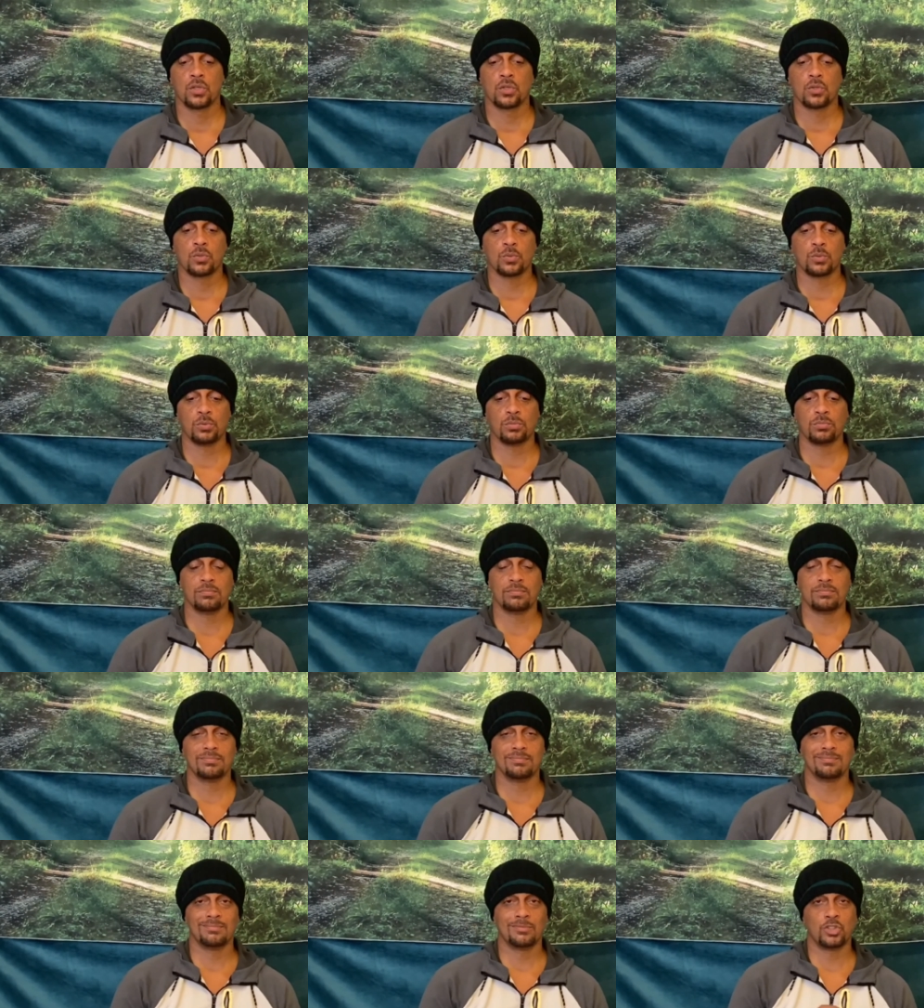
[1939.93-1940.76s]
Well,
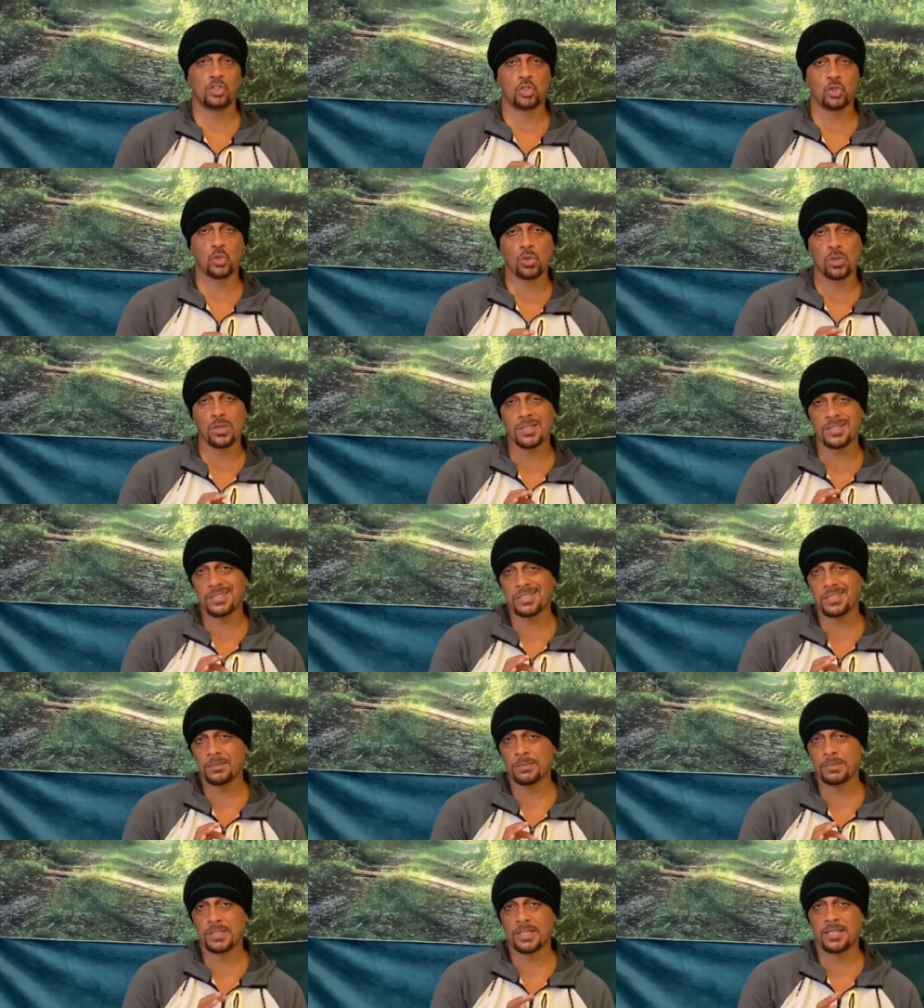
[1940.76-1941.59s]
joy
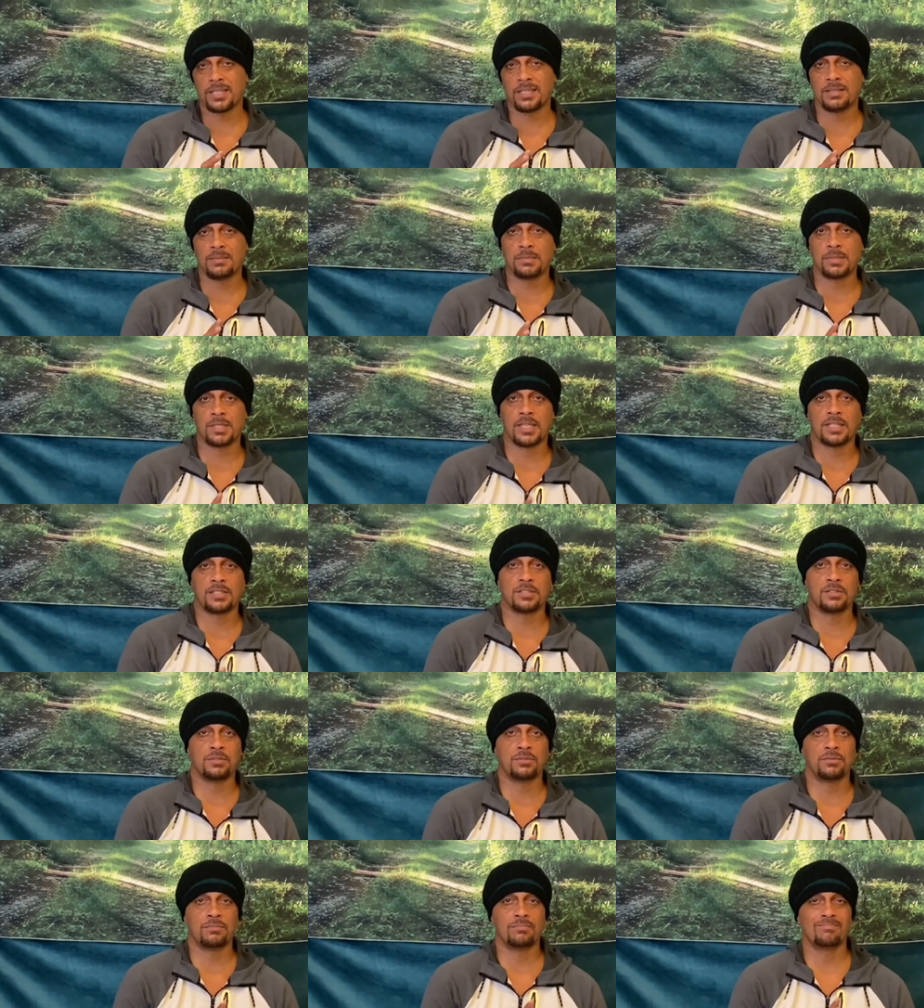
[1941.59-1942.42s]
sometimes has
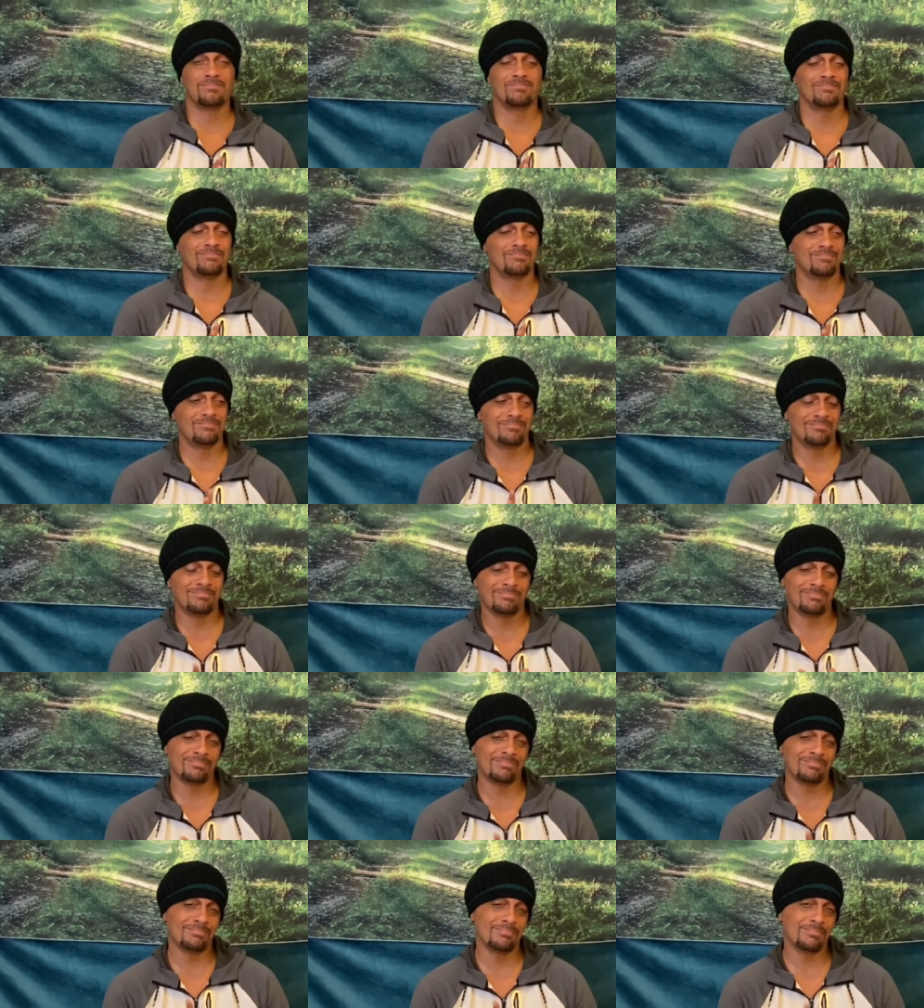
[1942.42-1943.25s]
a
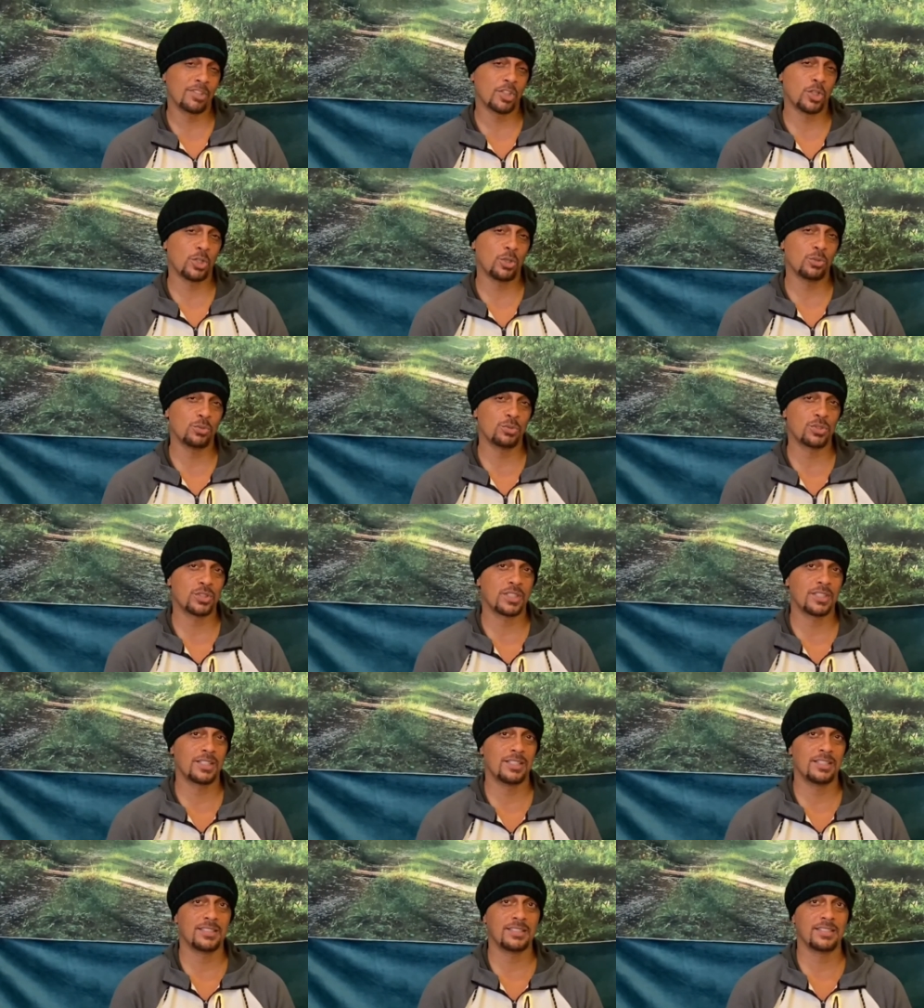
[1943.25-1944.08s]
close
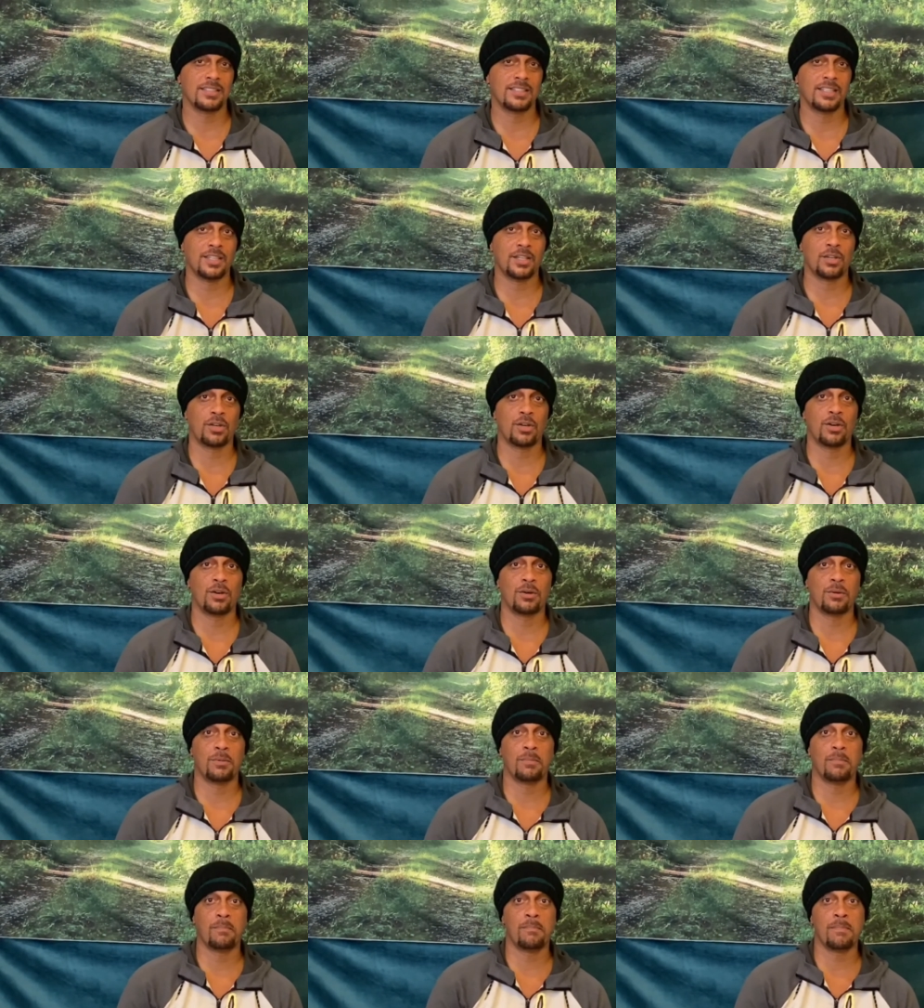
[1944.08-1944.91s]
cousin they
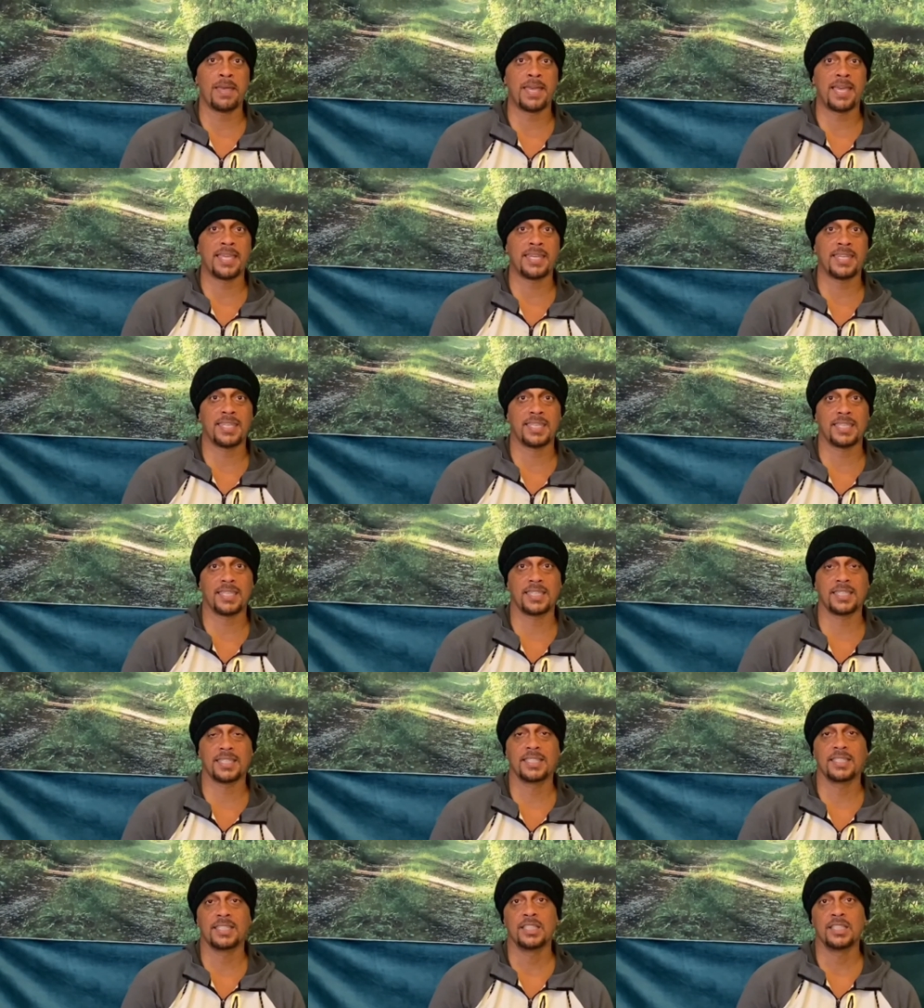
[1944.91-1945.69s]
call manic.